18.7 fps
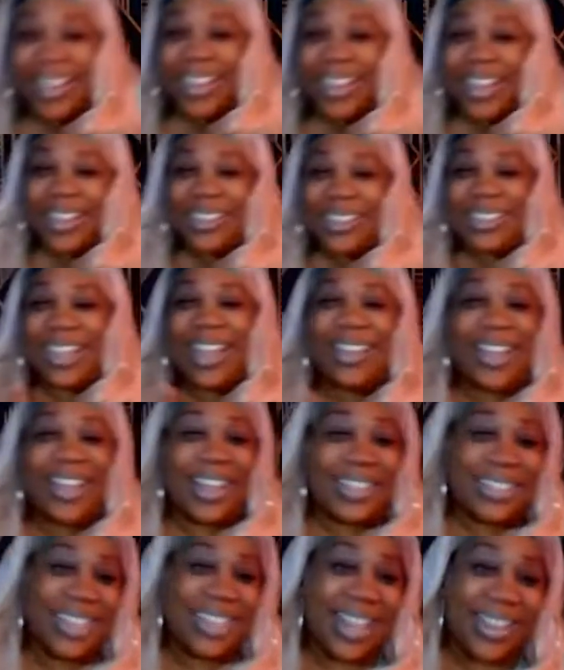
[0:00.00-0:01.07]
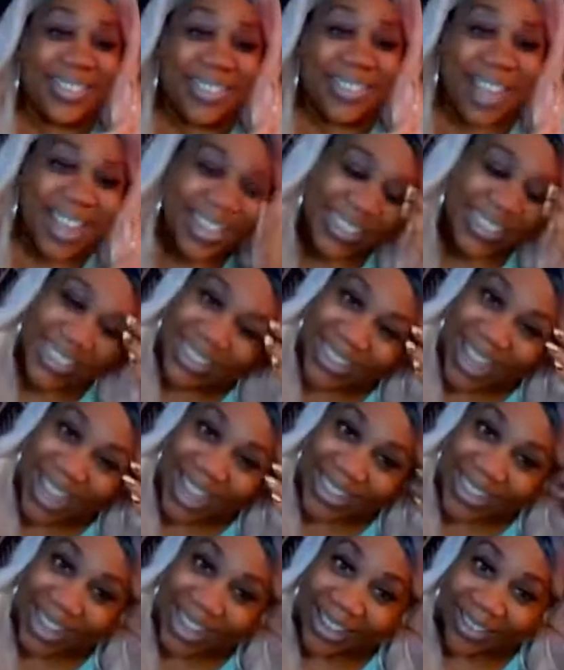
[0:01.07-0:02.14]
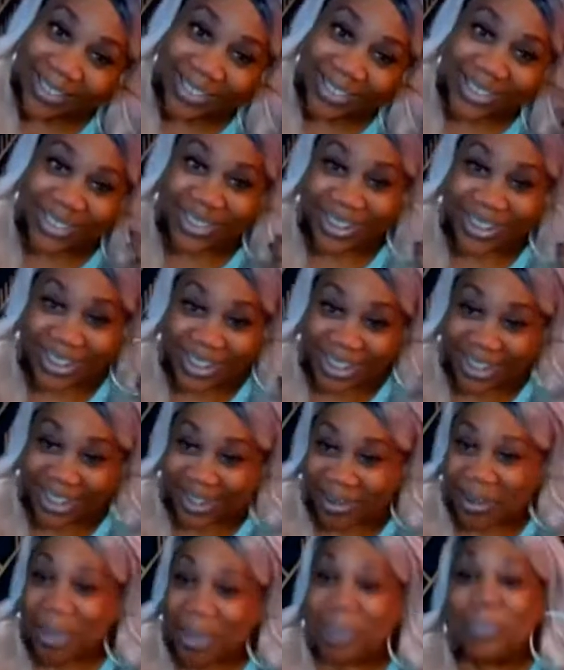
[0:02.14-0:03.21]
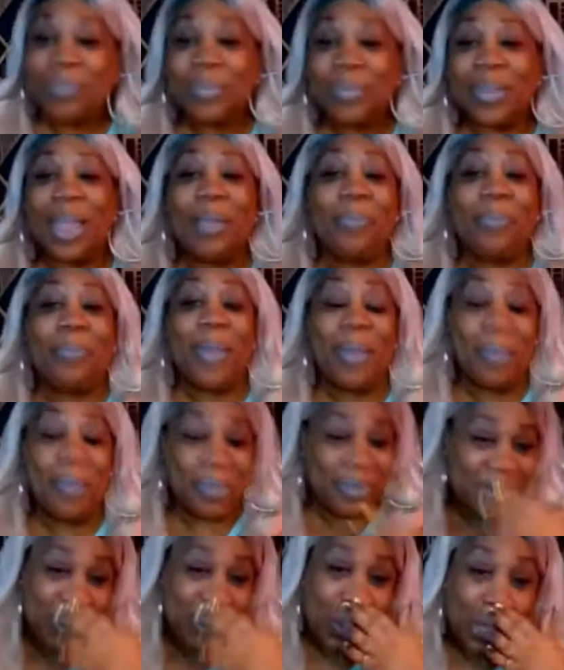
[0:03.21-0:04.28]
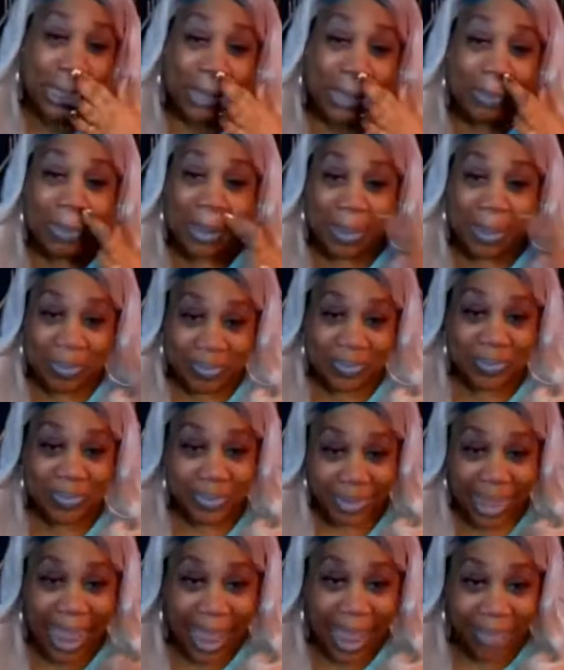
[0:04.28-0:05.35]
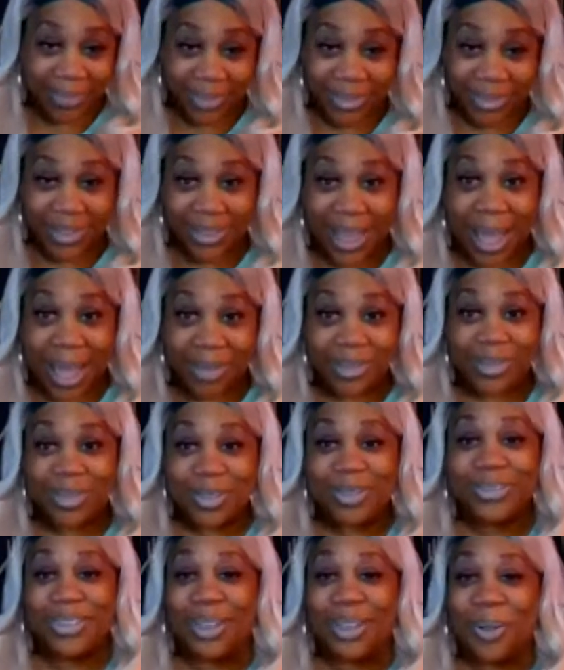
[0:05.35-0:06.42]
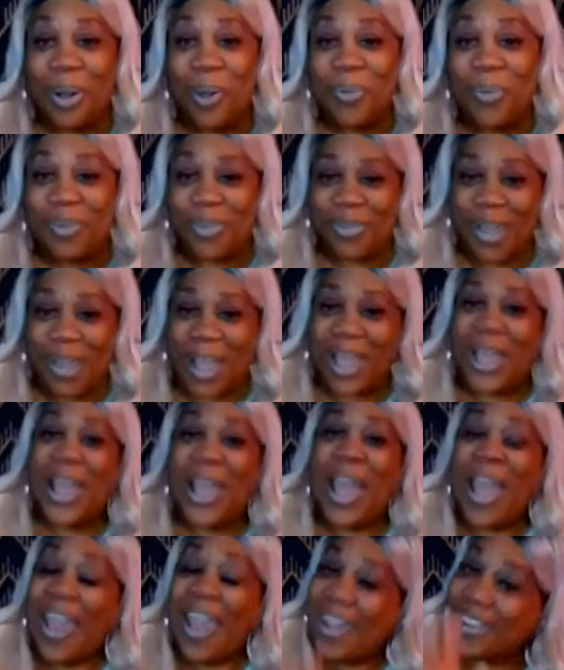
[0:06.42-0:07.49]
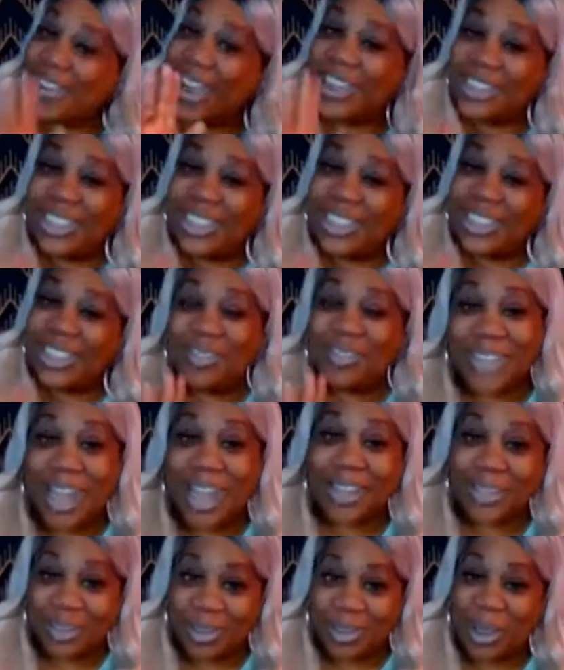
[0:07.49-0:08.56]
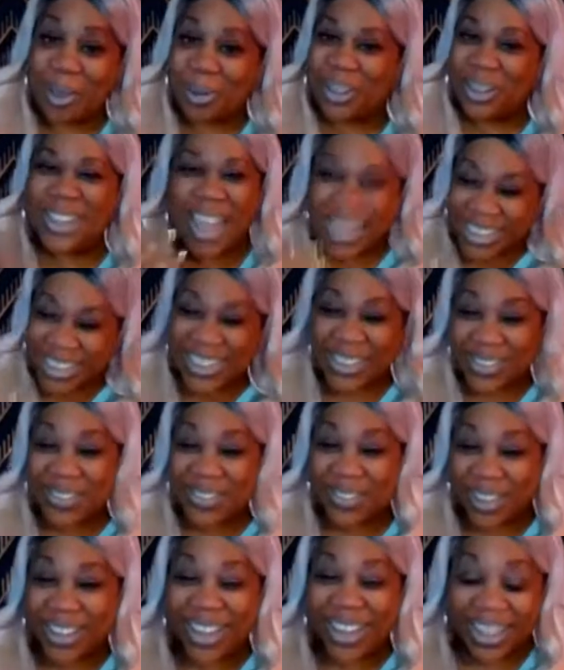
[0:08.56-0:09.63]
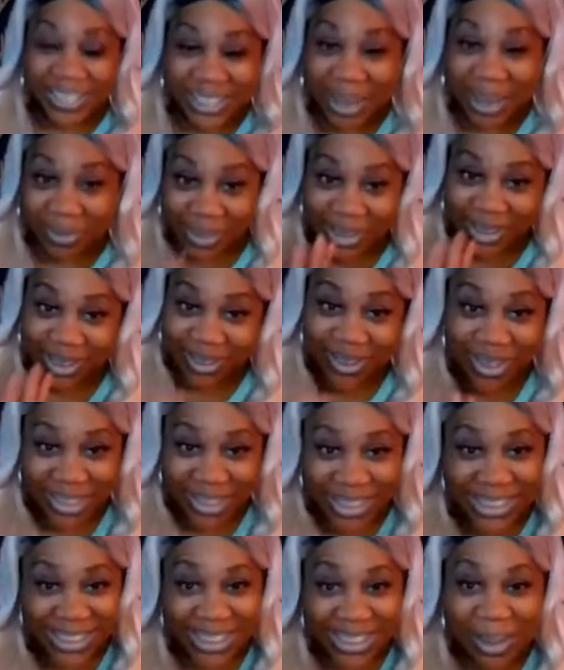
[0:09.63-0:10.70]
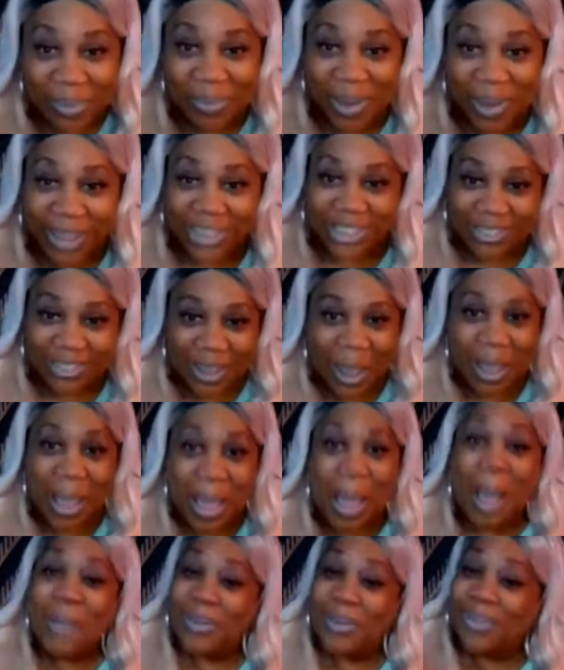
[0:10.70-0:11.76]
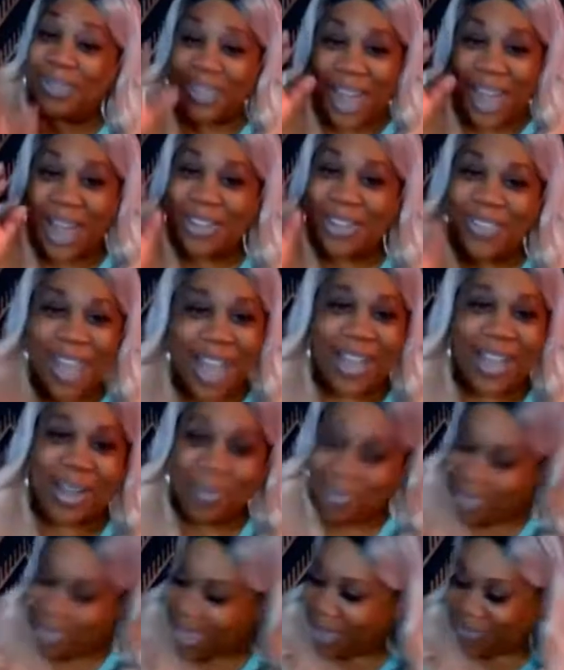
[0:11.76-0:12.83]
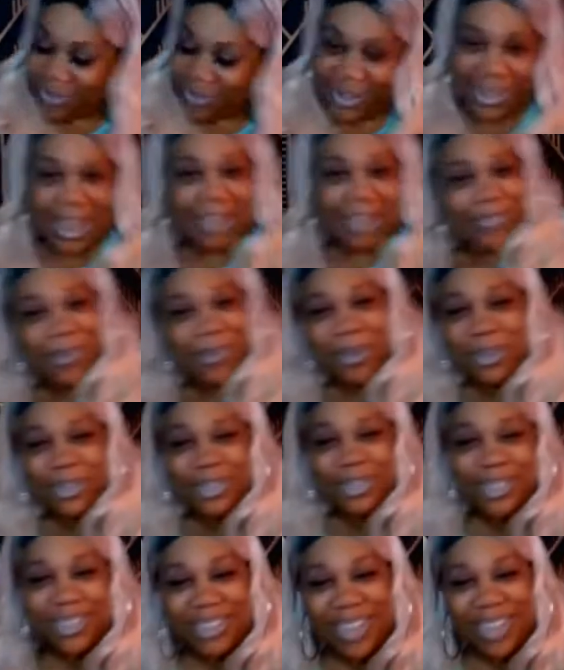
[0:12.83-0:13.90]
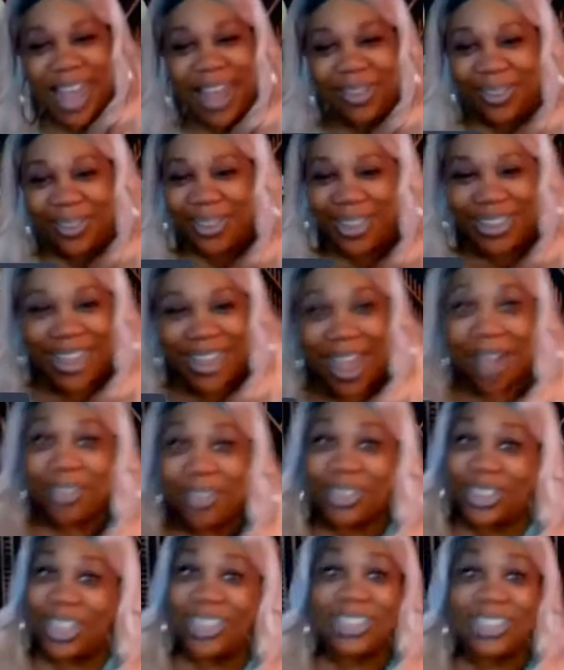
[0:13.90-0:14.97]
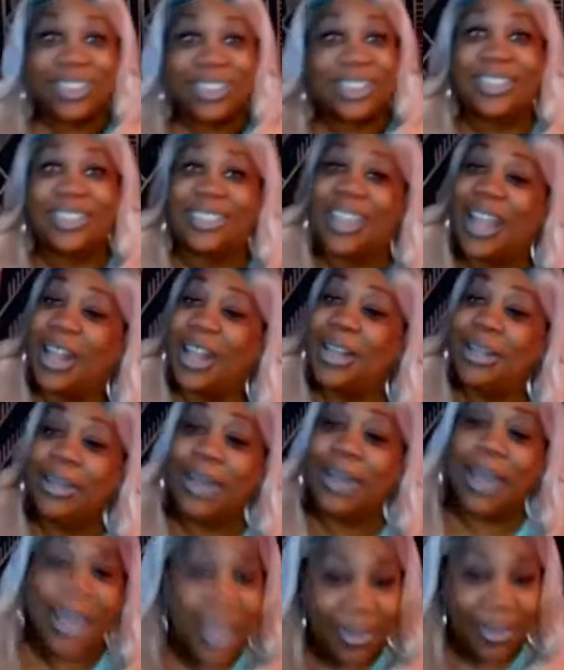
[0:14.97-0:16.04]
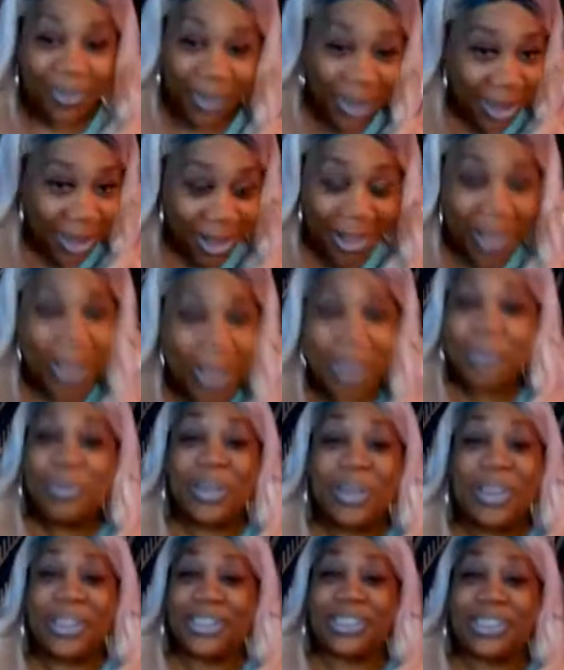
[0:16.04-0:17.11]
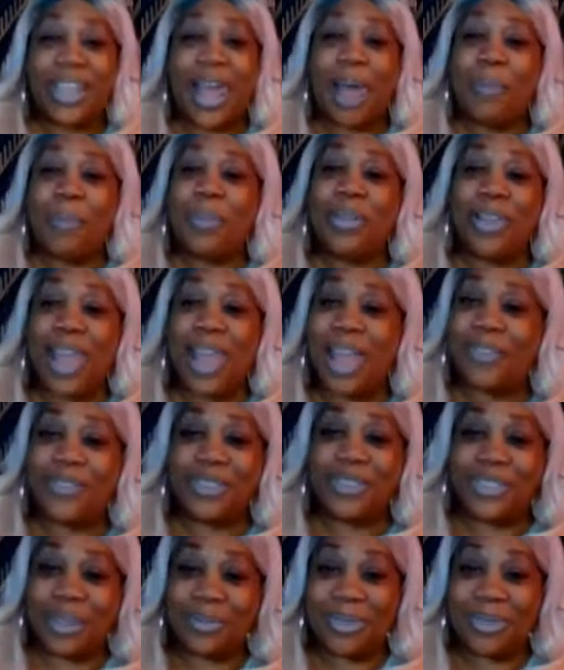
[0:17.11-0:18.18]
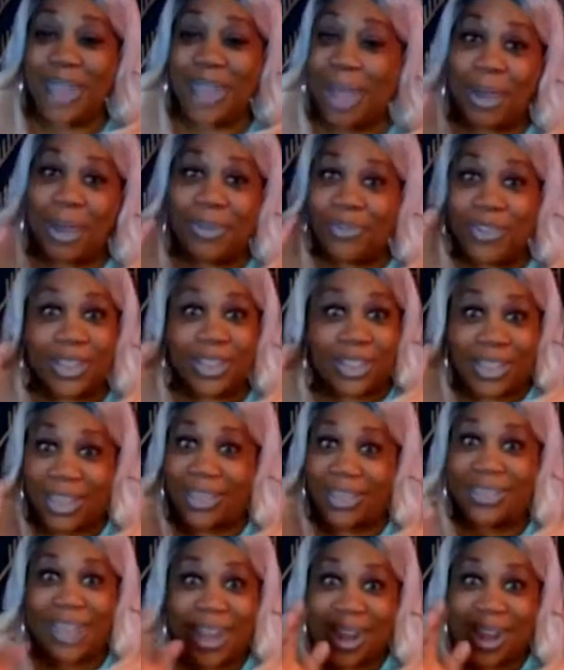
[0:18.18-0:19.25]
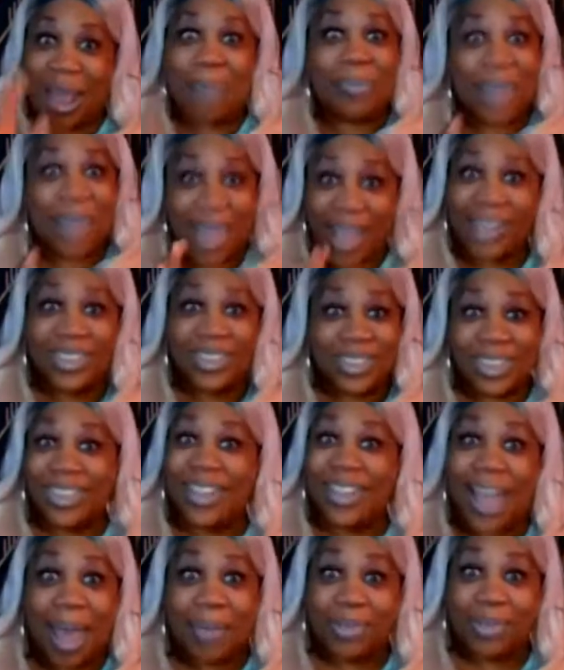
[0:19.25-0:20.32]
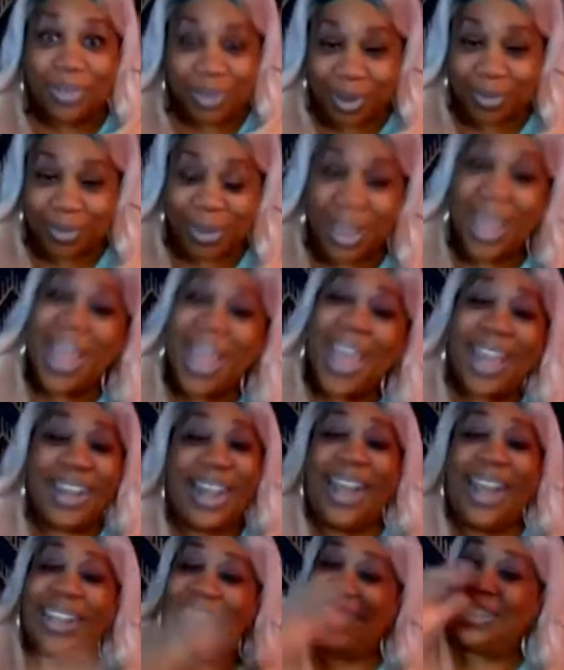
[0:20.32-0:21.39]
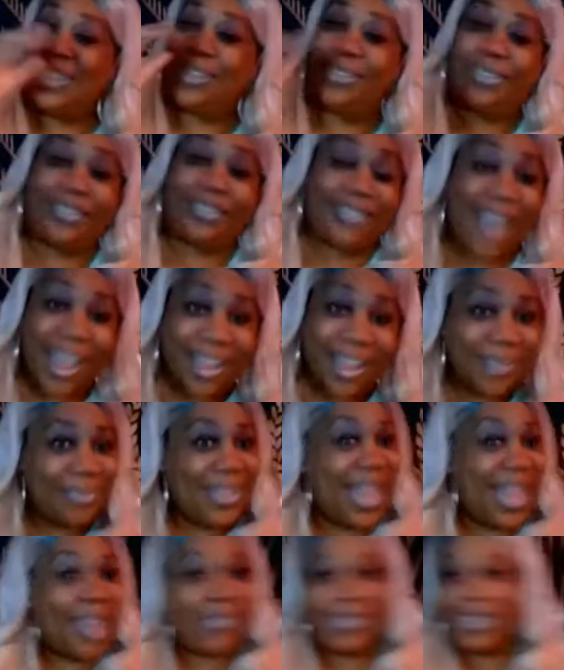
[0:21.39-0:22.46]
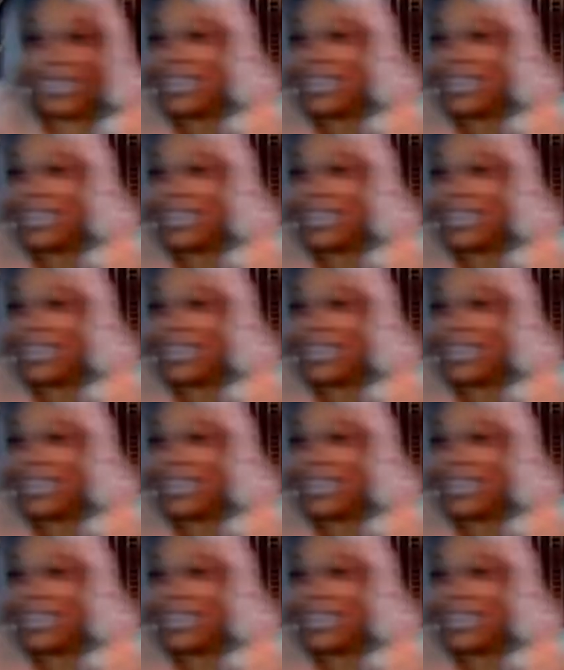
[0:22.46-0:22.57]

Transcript: me tell y'all something. Like, it's a lot that goes on in here, and people talk to me after the live streams are over, right? And I just want y'all to know, and I didn't even realize I was doing this so much, right? But when I crack up laughing, I fall to the side on the couch. They said they leave here because I'll be laughing sometimes. I forget that I'm actually live streaming, and I just crack up laughing and